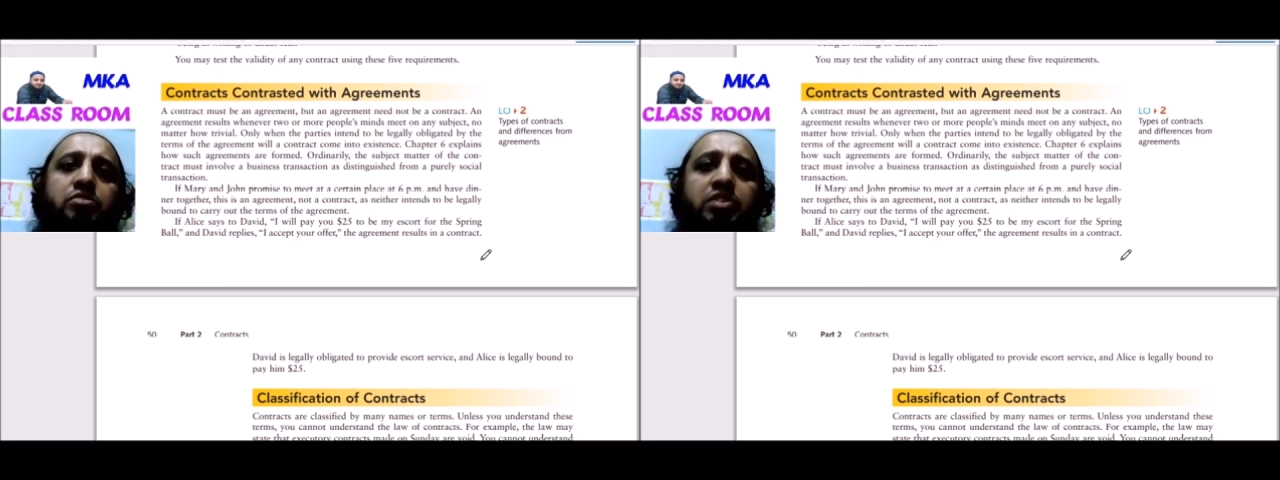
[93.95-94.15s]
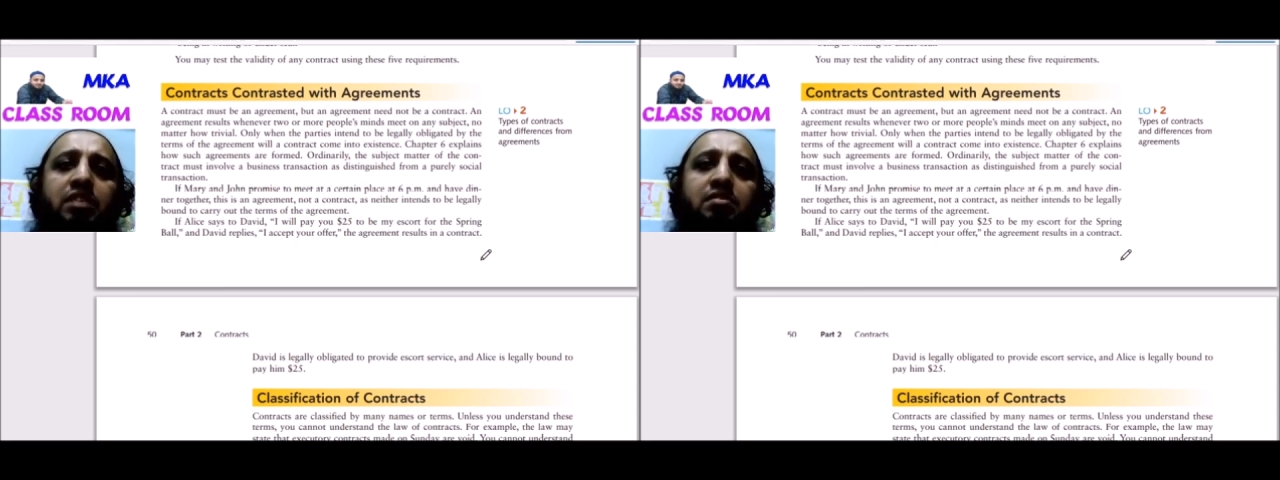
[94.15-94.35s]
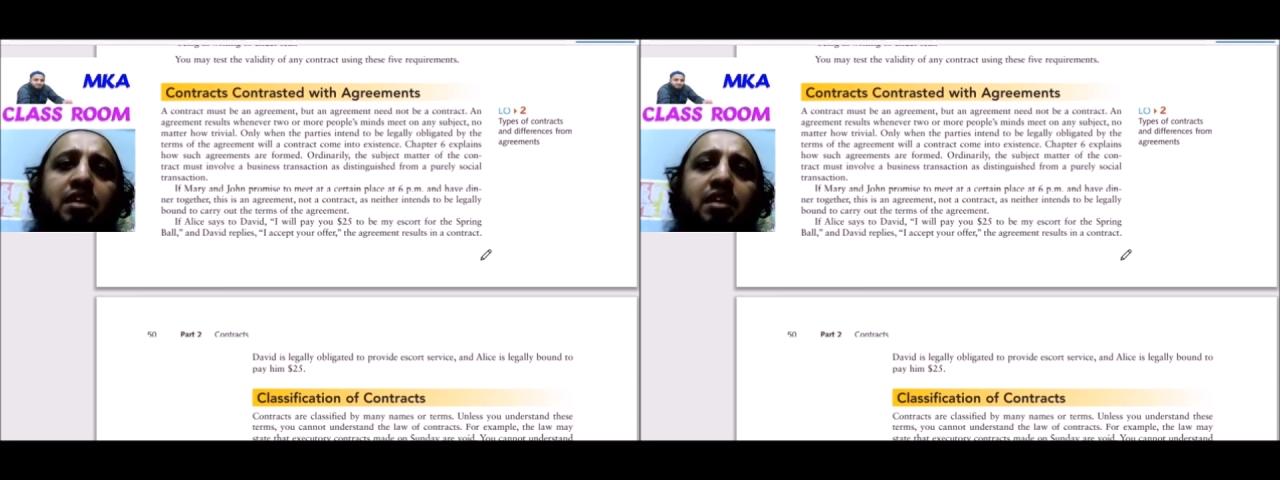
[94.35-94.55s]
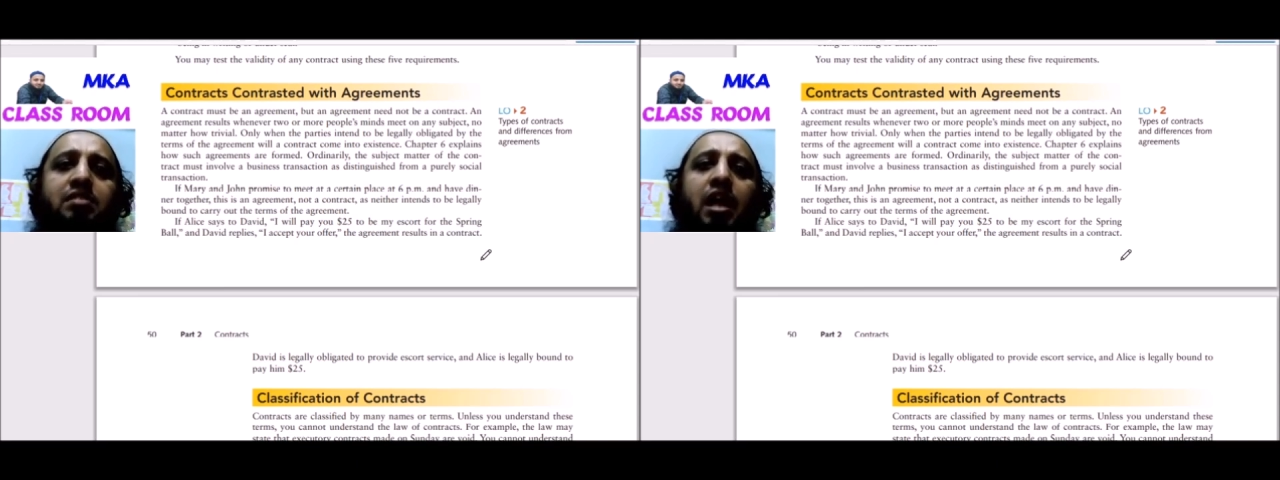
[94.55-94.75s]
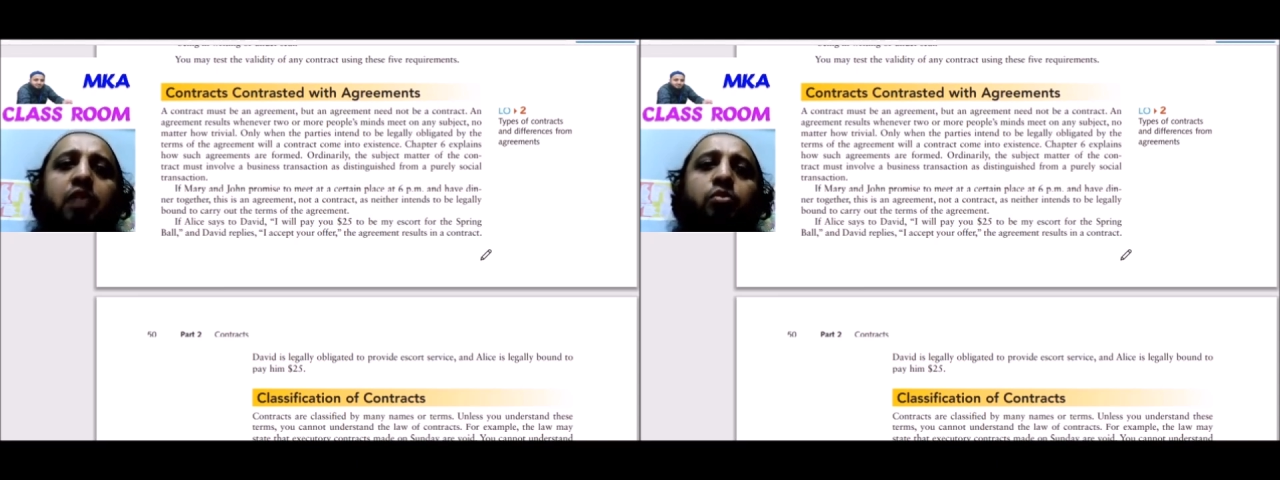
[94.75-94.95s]
said
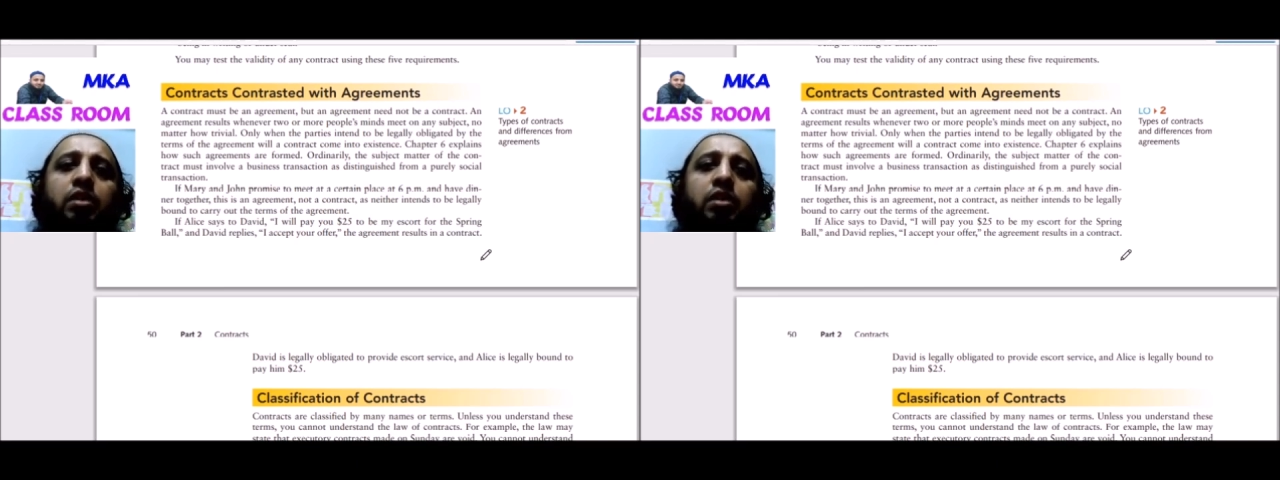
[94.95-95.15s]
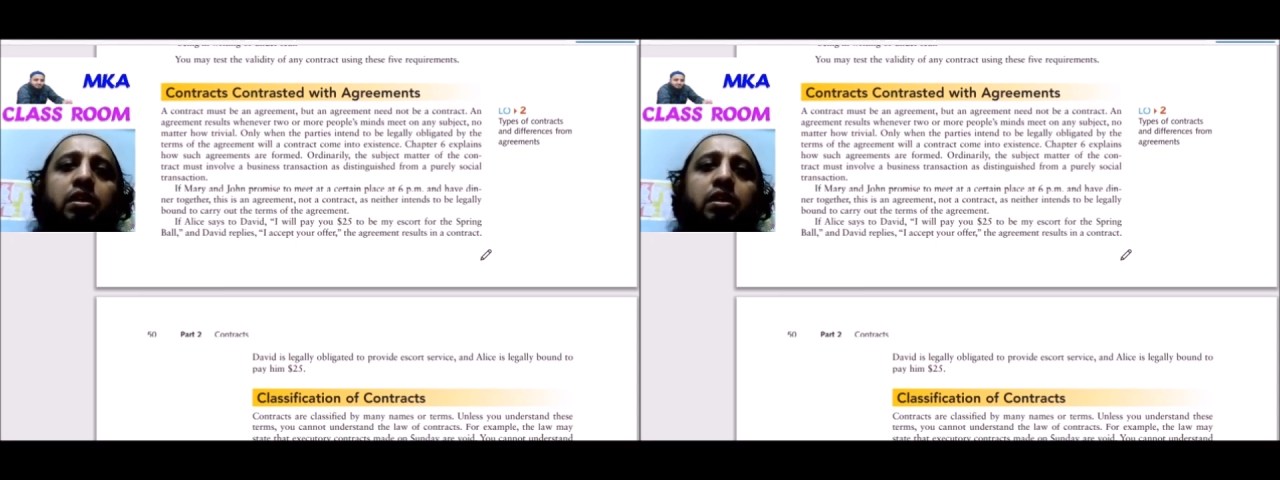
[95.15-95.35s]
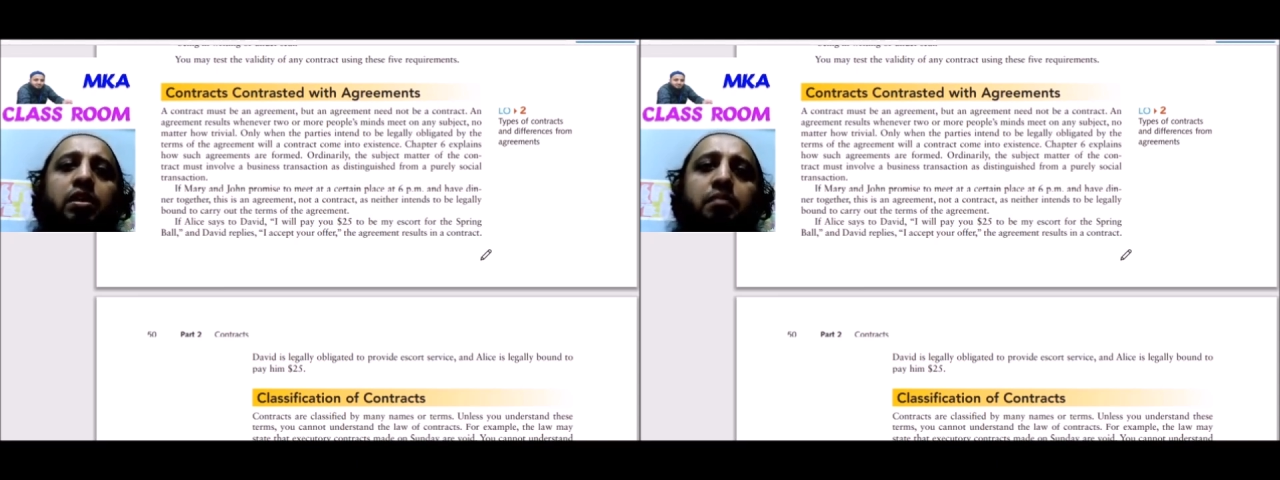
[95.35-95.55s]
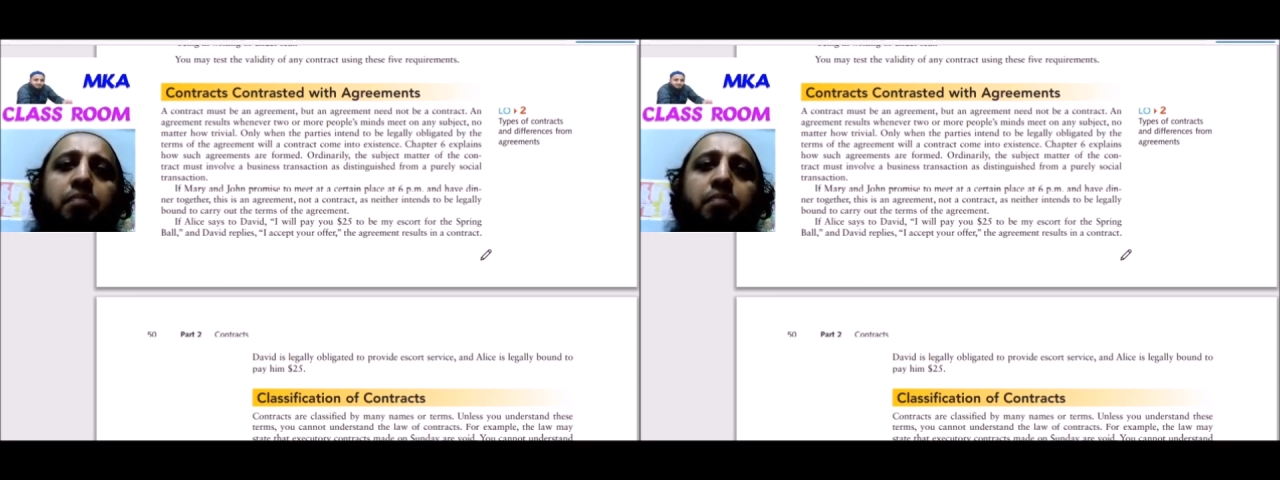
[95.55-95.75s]
that I will